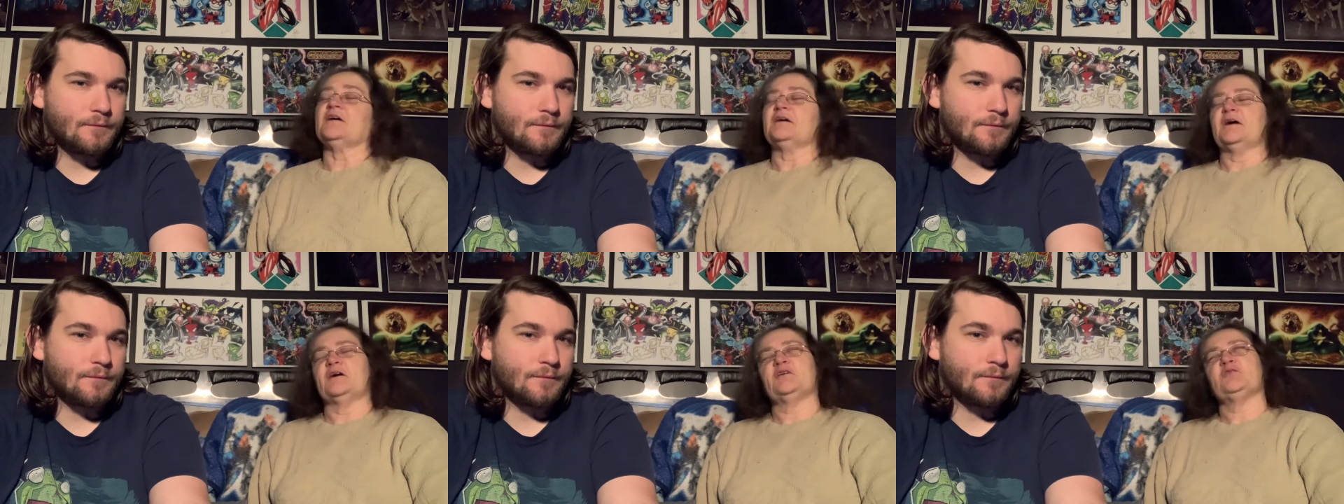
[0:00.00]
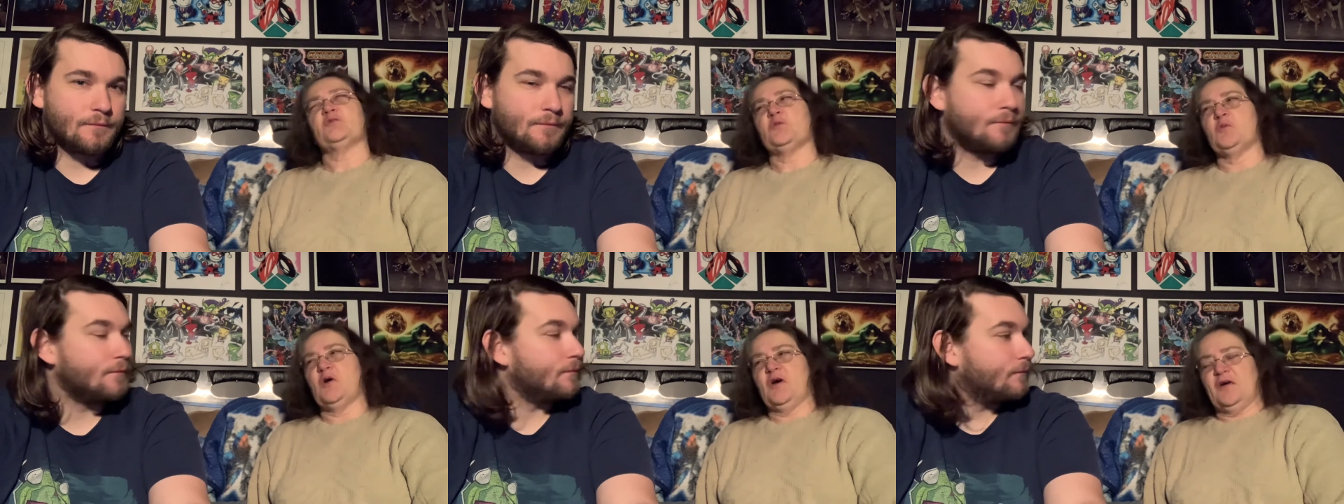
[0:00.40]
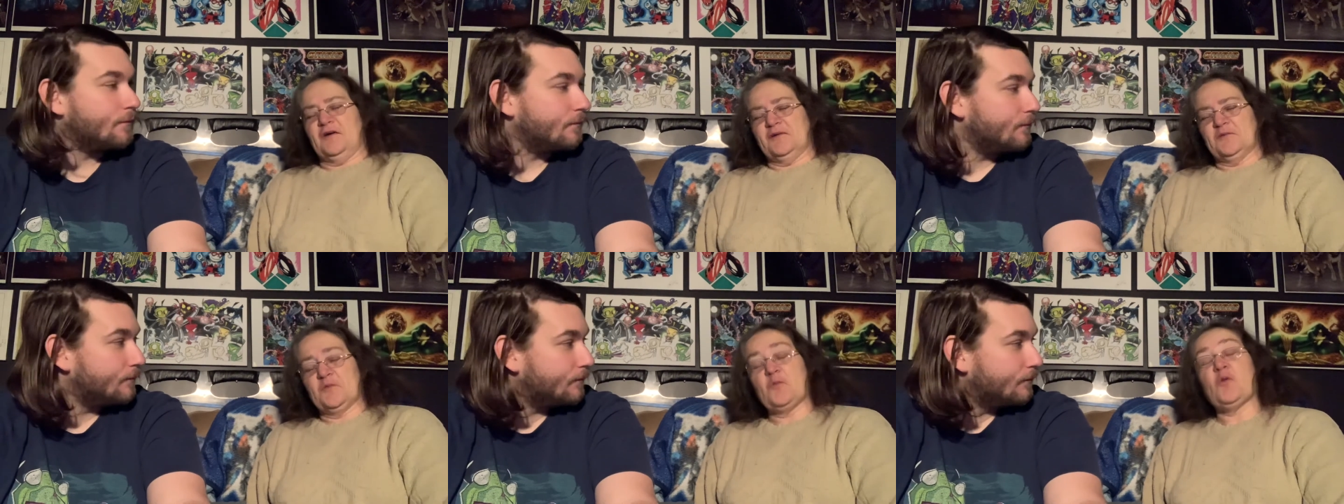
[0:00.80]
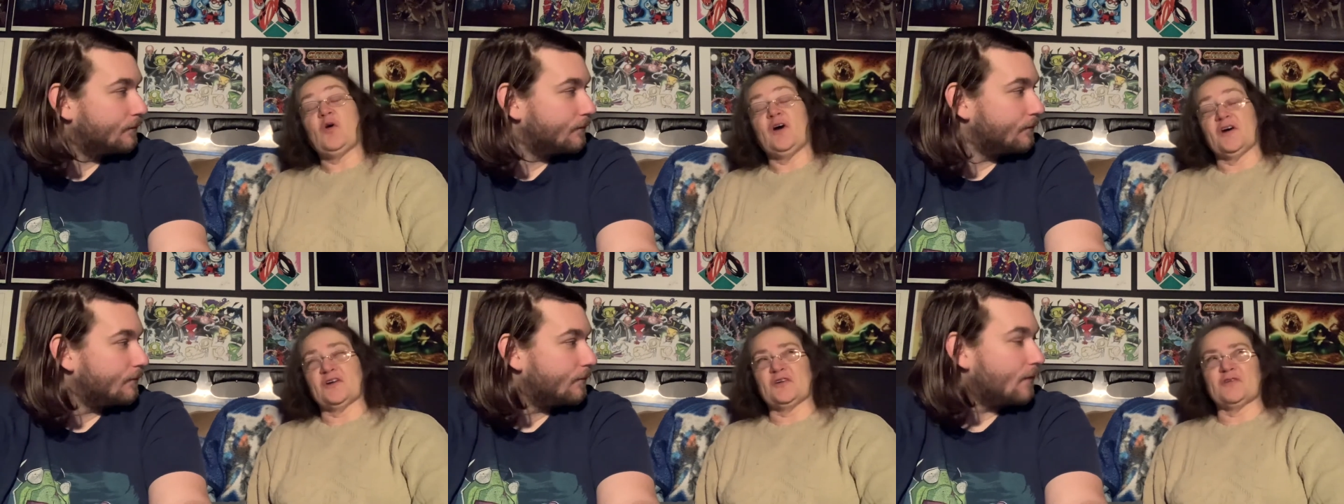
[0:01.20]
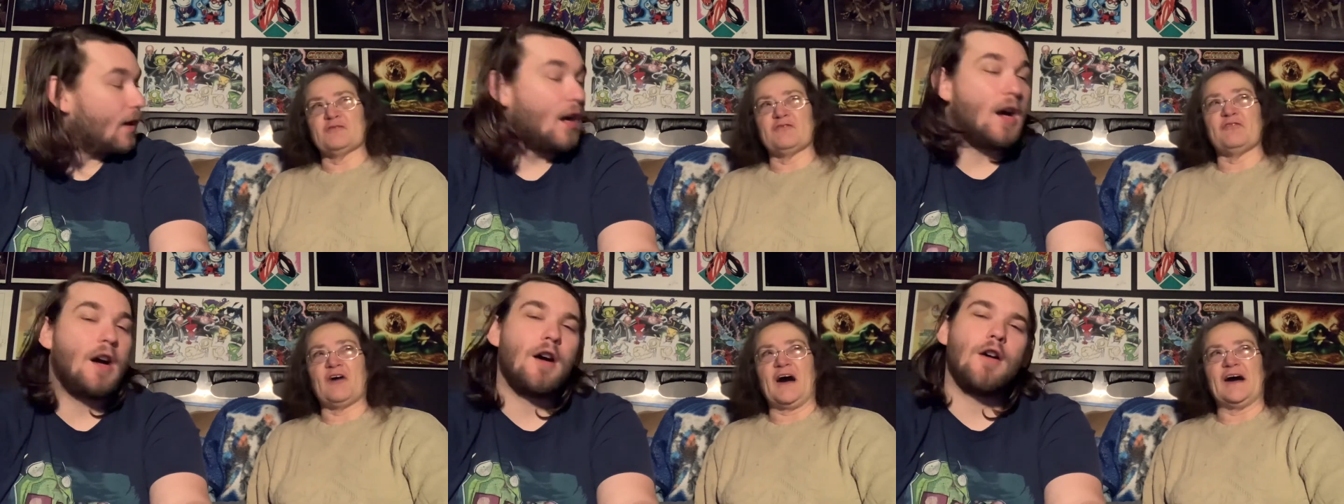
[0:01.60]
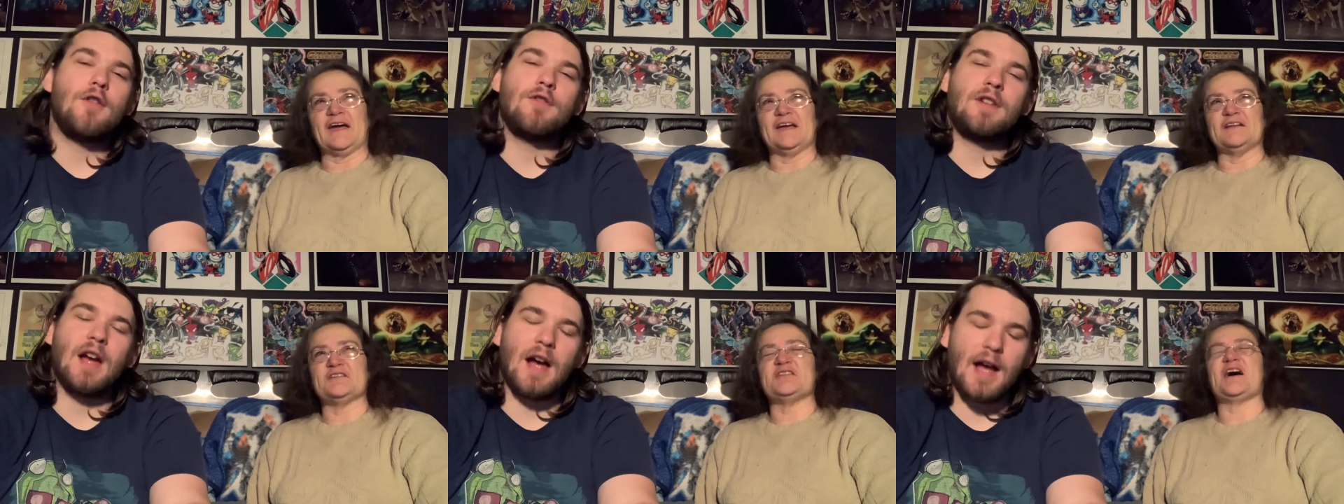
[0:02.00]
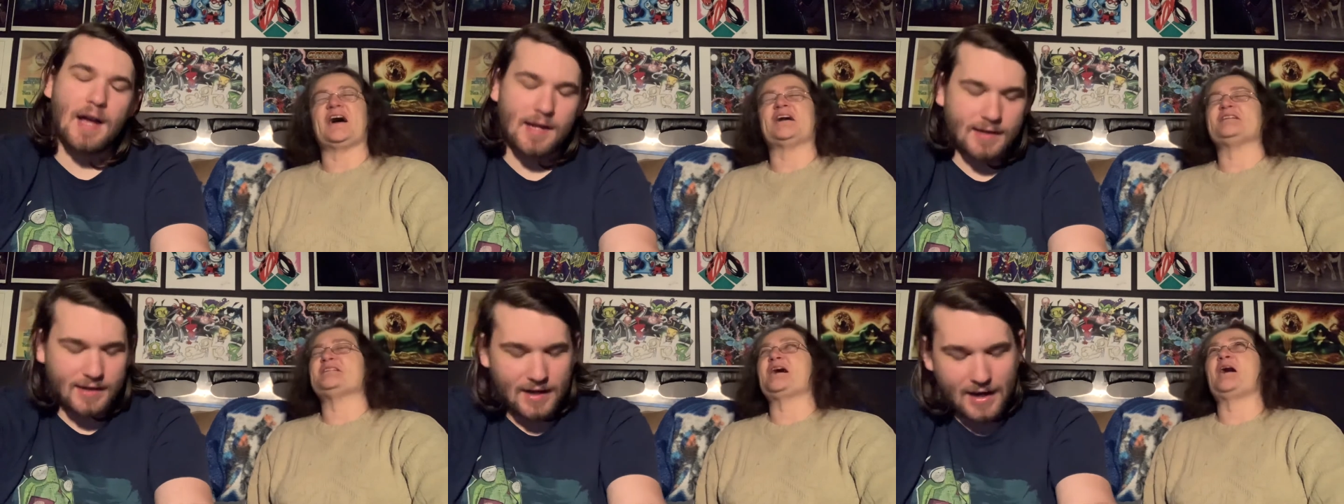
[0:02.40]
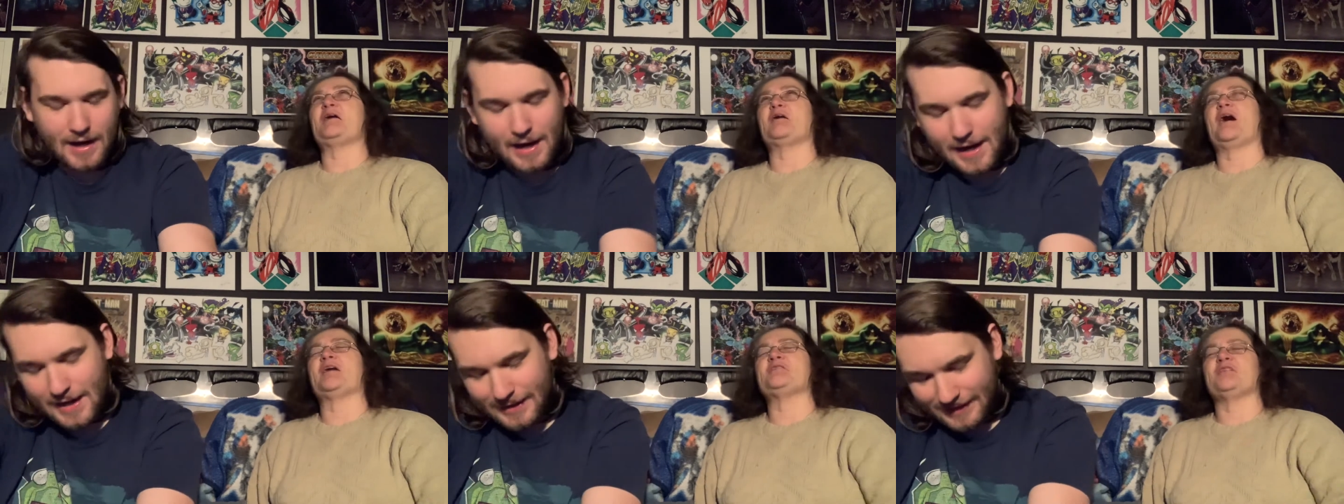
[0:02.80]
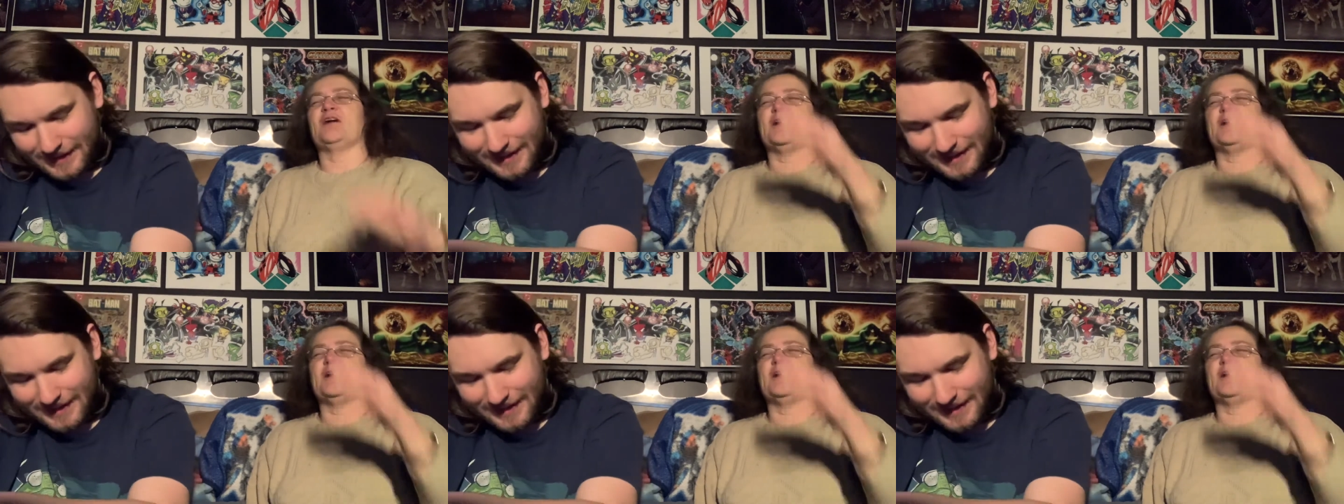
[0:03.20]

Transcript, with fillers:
Speaker 1: underwater oh, fight. Oh God! That, that yes. I